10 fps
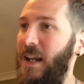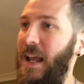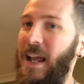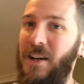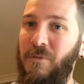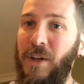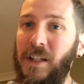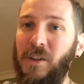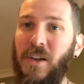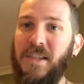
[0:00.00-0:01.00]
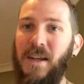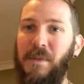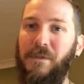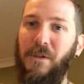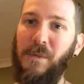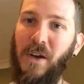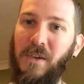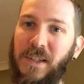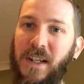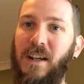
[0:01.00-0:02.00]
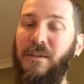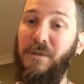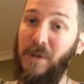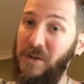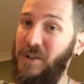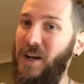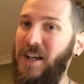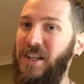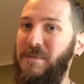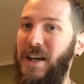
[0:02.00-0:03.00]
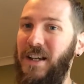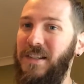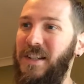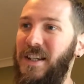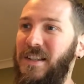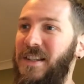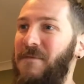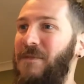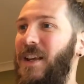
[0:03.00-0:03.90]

And we can learn something from those trashy magazines,